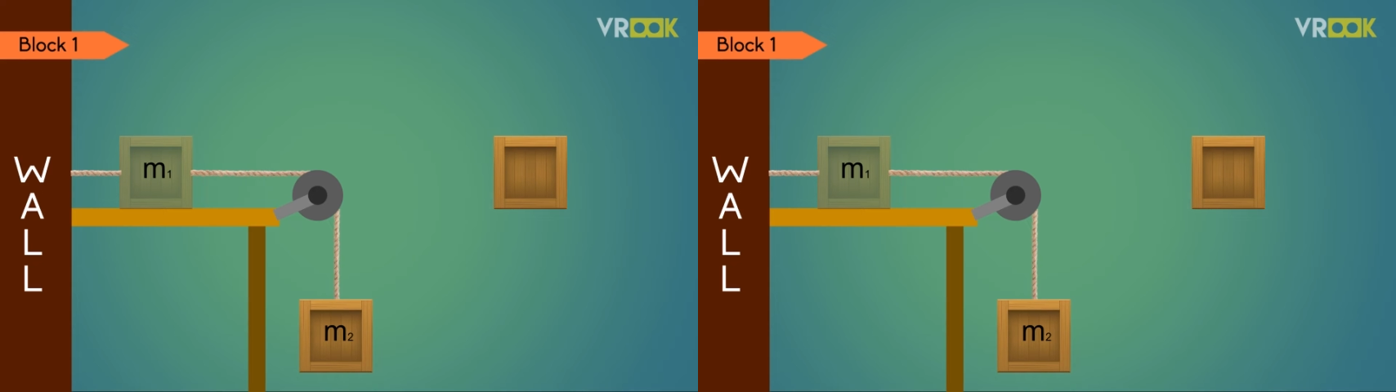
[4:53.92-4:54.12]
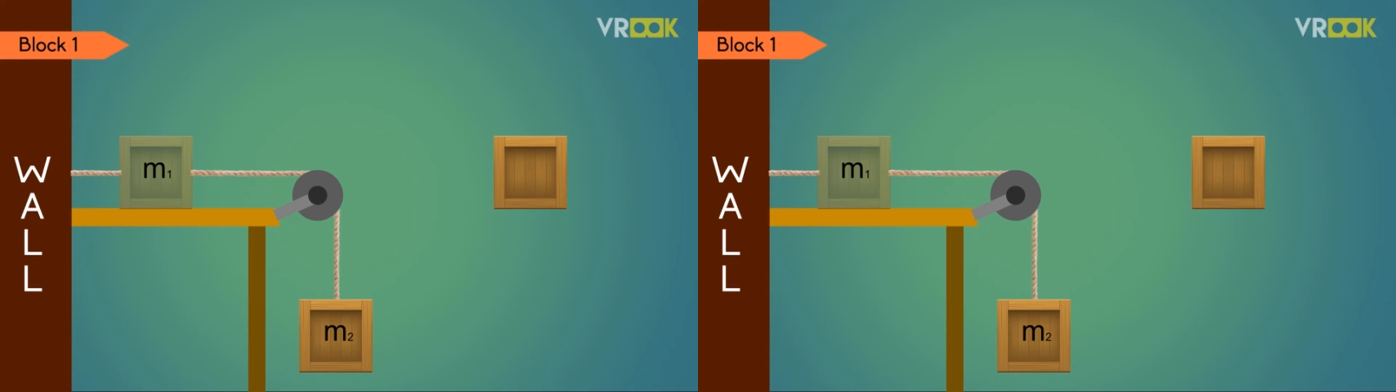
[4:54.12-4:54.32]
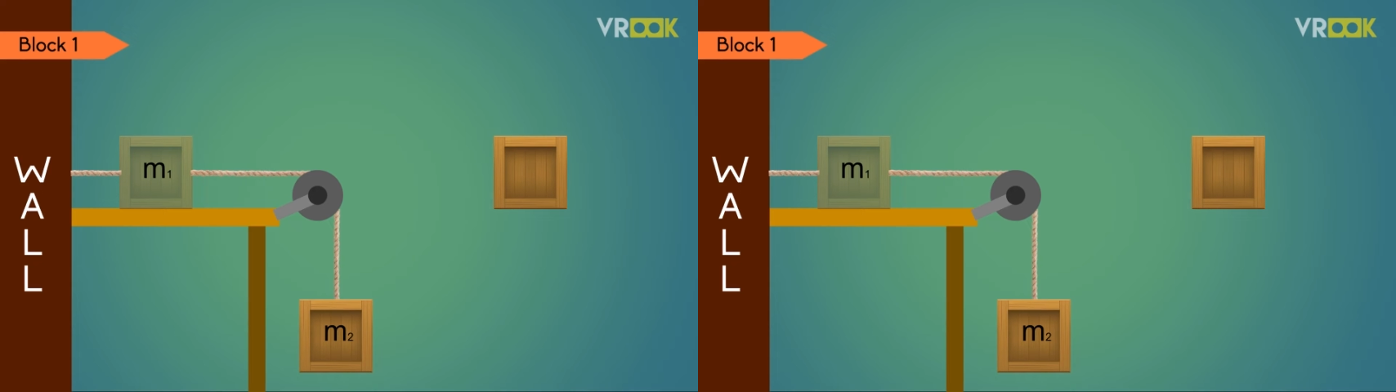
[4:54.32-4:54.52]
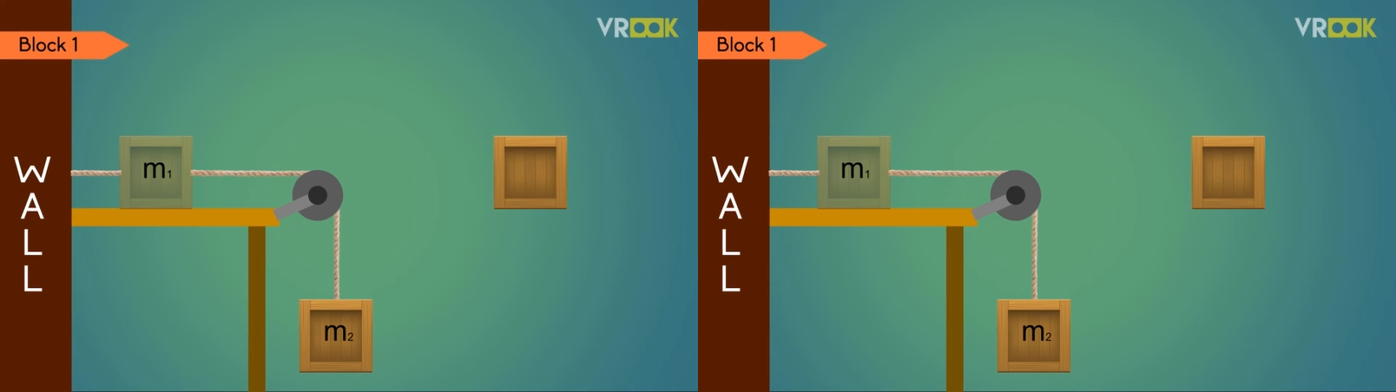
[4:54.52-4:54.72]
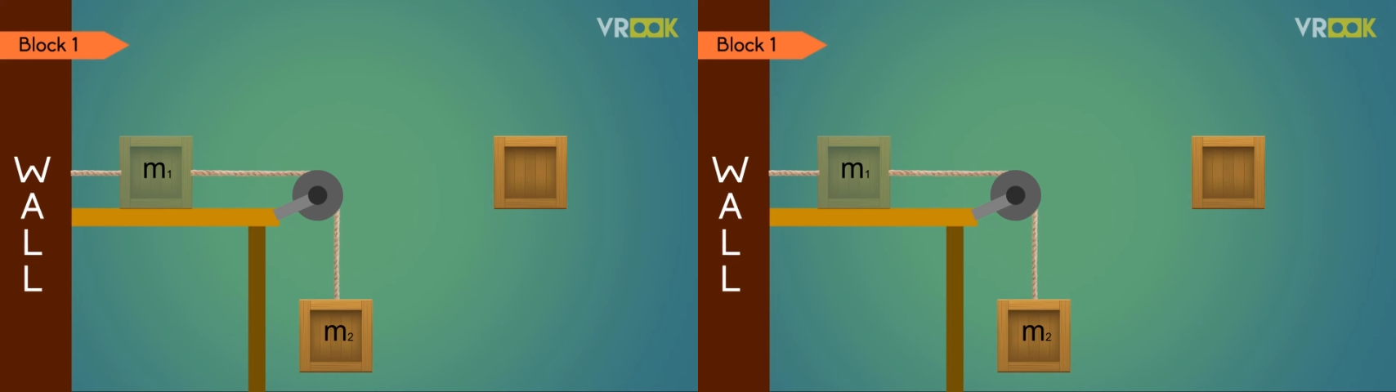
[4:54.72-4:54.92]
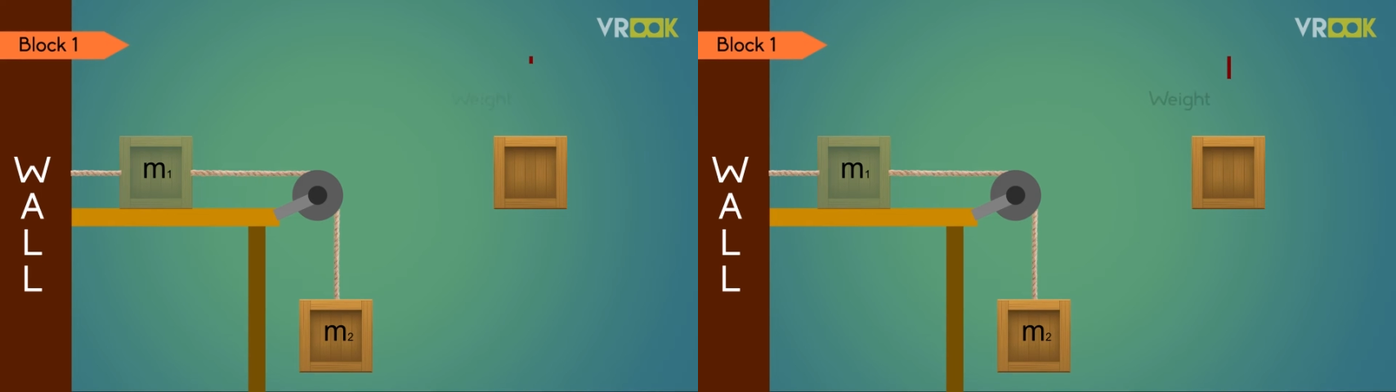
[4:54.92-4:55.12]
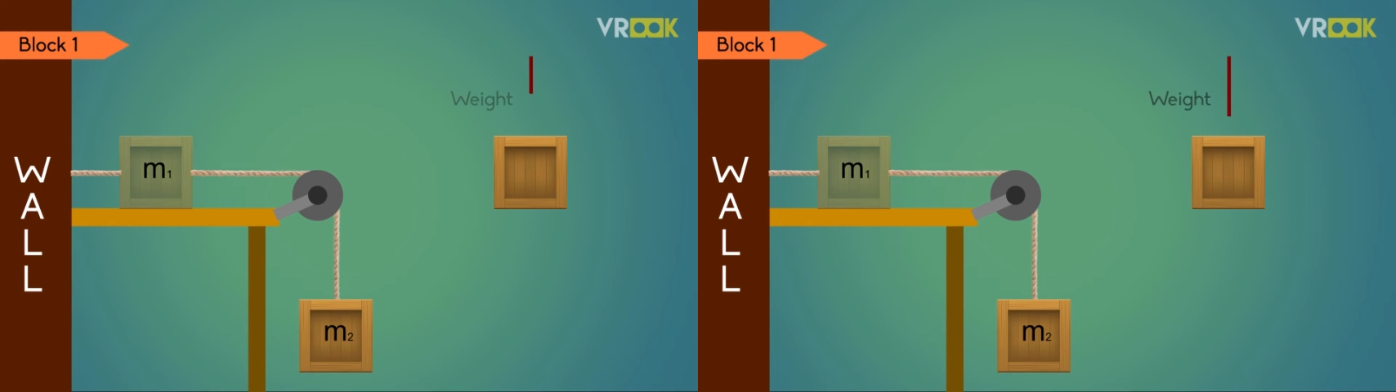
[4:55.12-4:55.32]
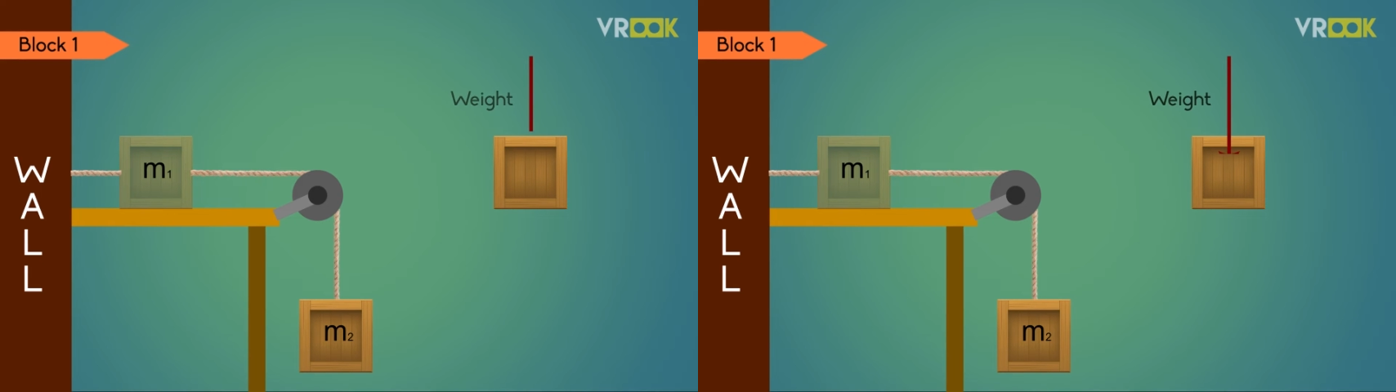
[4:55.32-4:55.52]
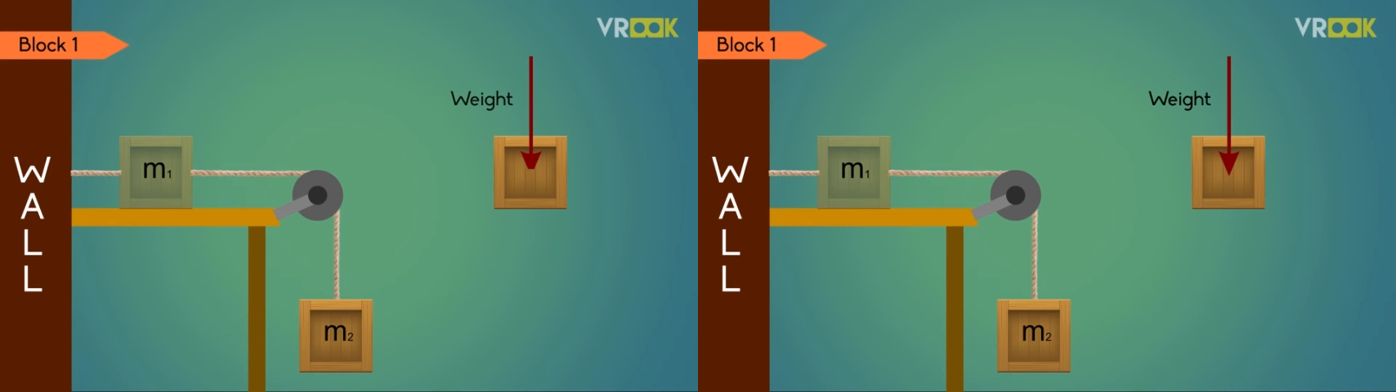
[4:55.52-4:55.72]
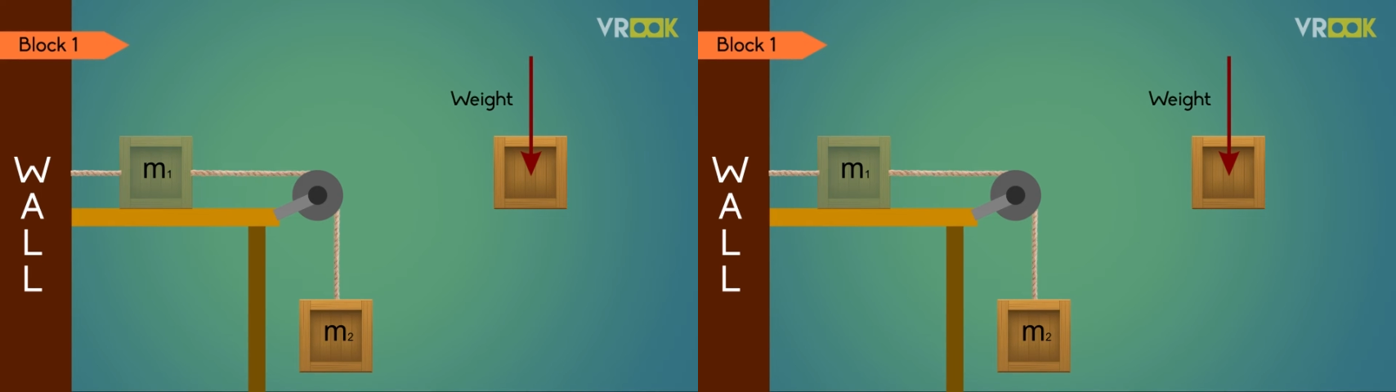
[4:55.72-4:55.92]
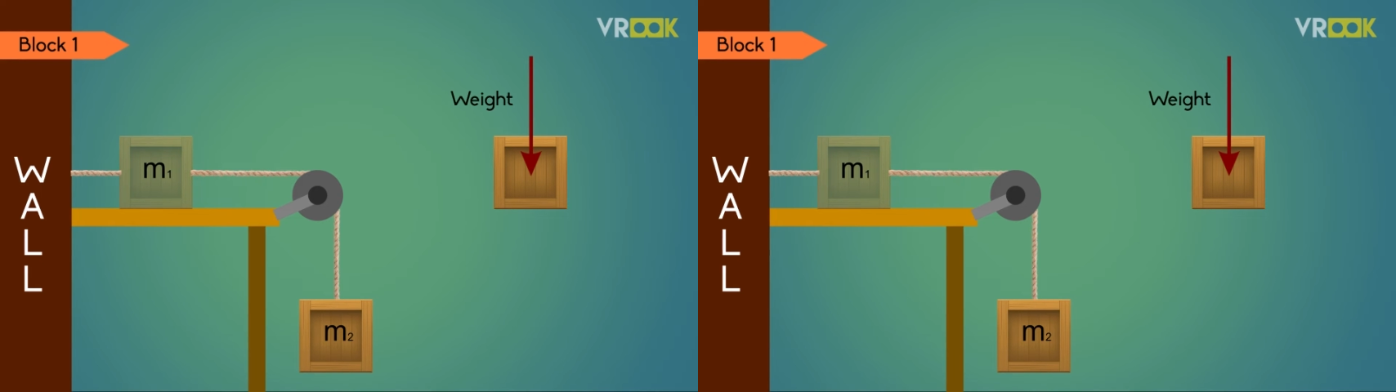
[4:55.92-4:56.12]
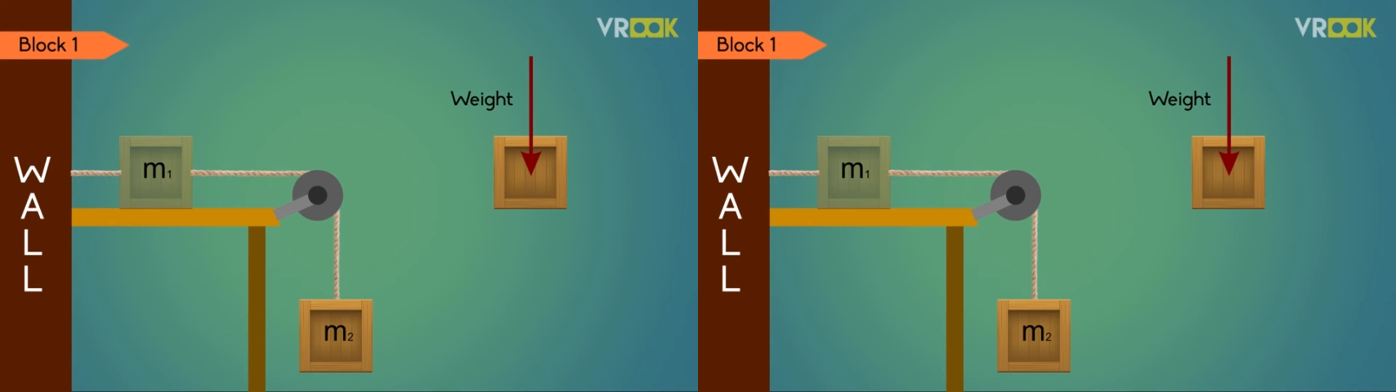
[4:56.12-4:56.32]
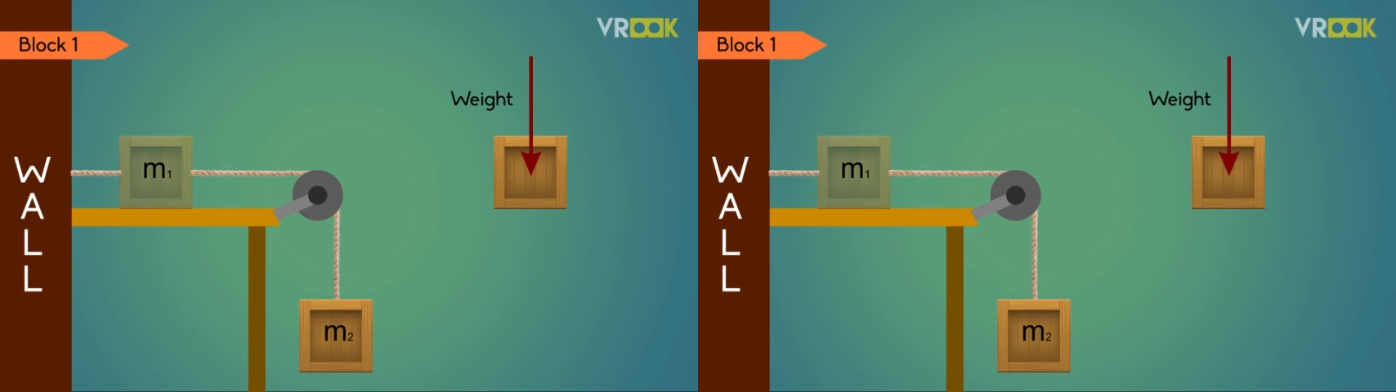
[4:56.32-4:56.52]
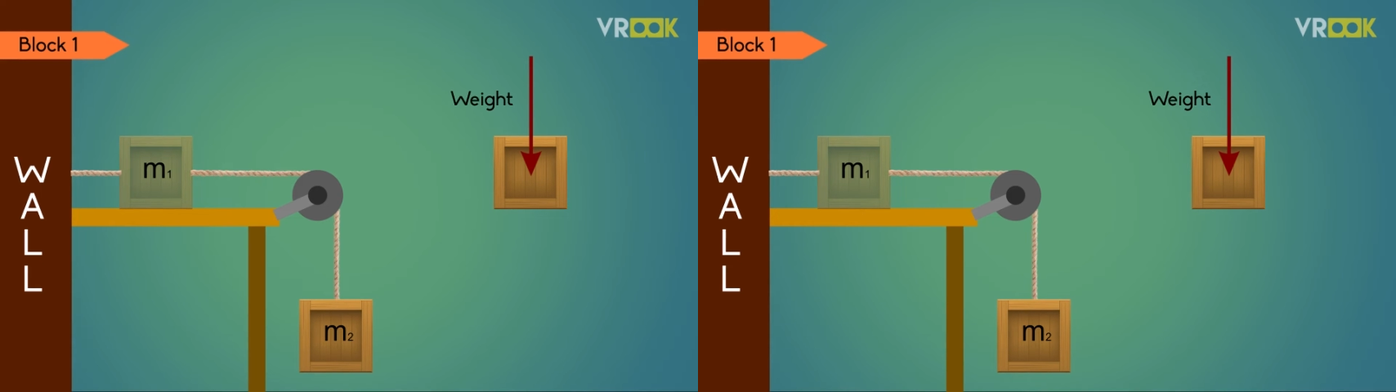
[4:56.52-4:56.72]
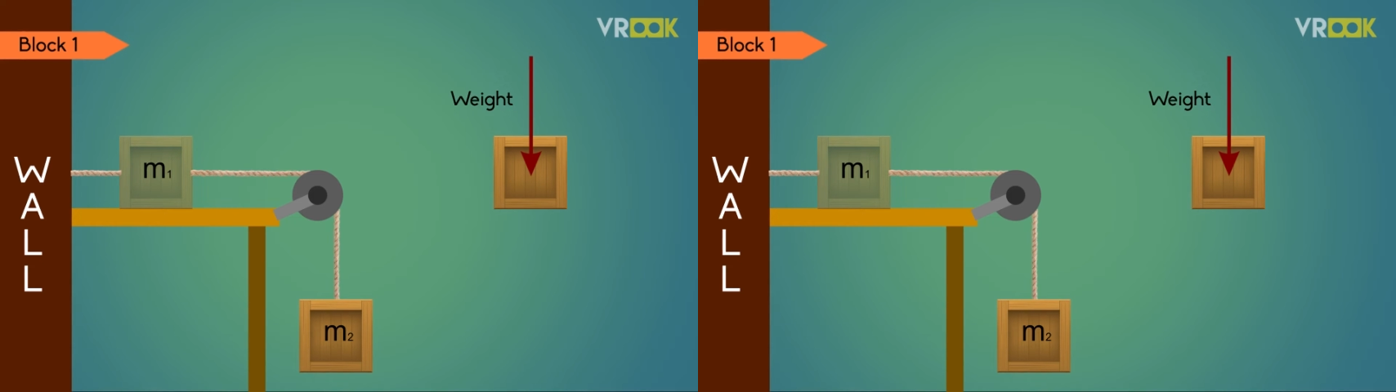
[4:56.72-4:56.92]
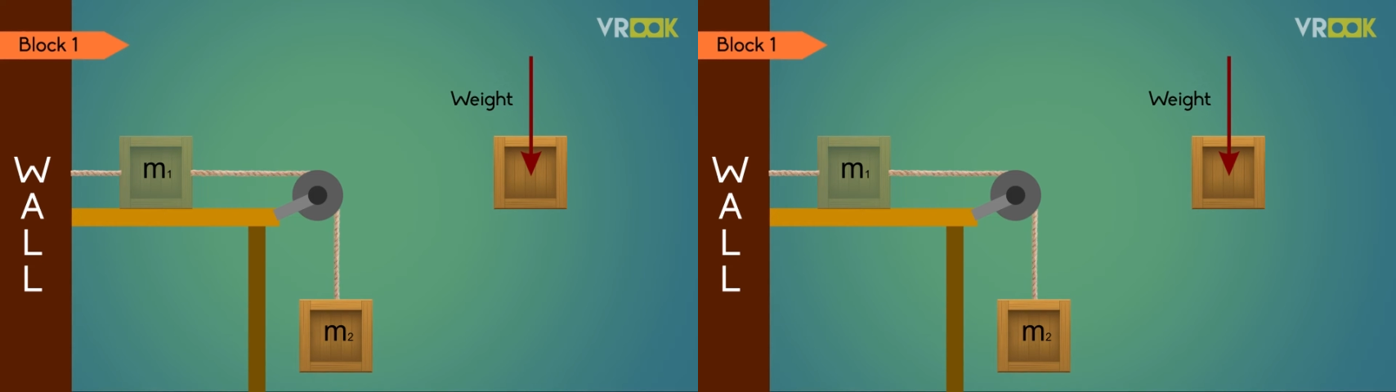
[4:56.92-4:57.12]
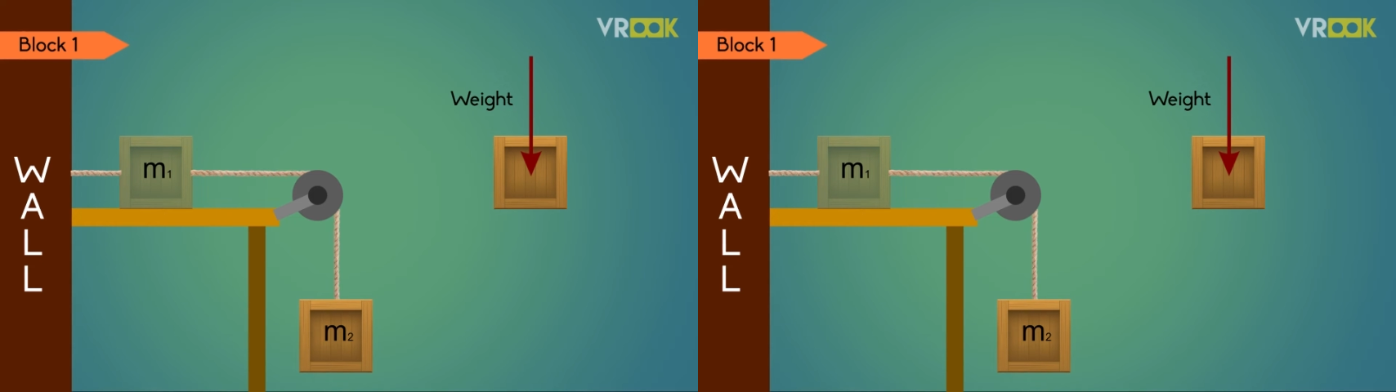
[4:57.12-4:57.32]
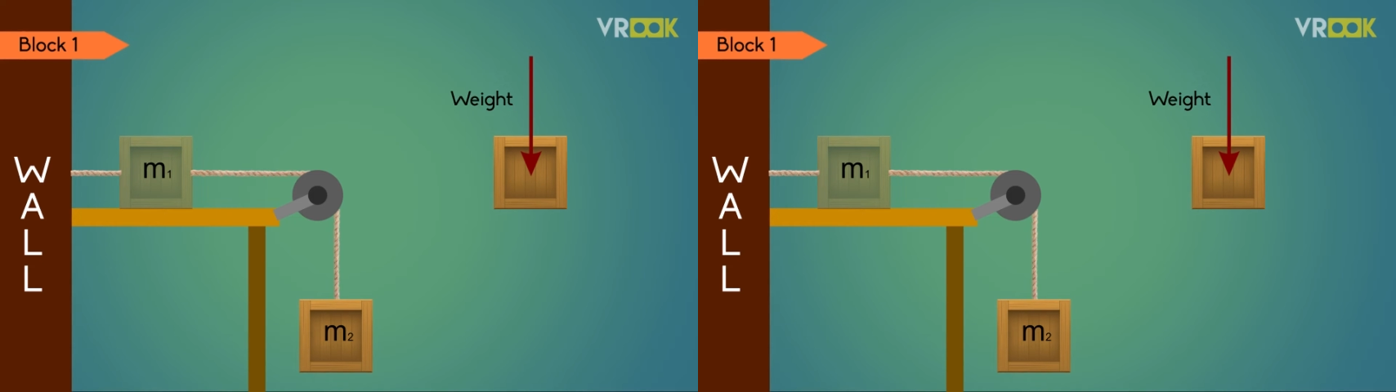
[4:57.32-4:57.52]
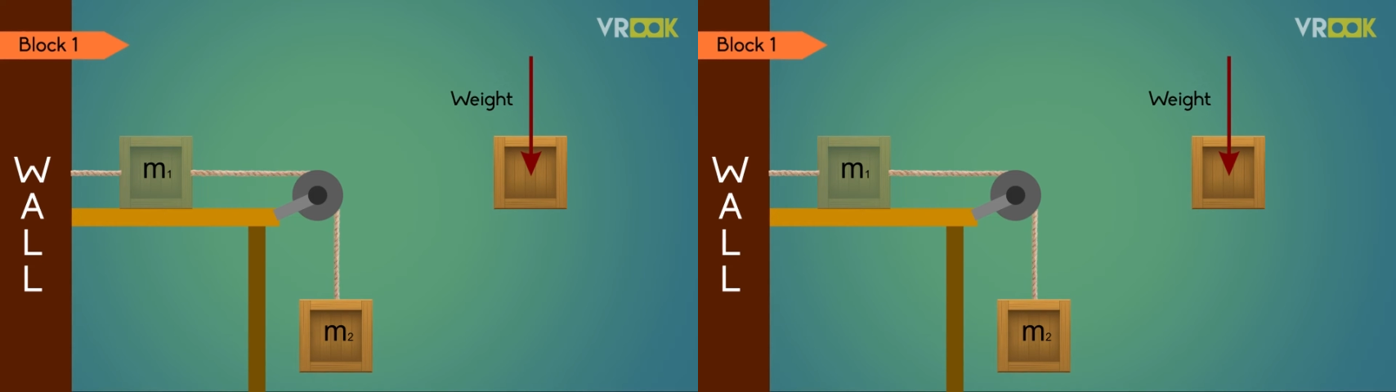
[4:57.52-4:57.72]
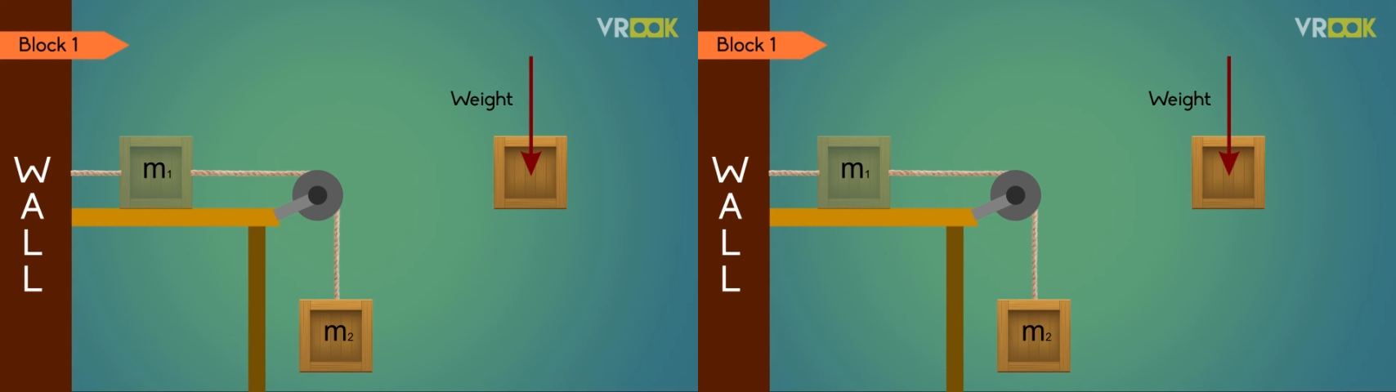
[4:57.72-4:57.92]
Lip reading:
[unreadable: no face in view]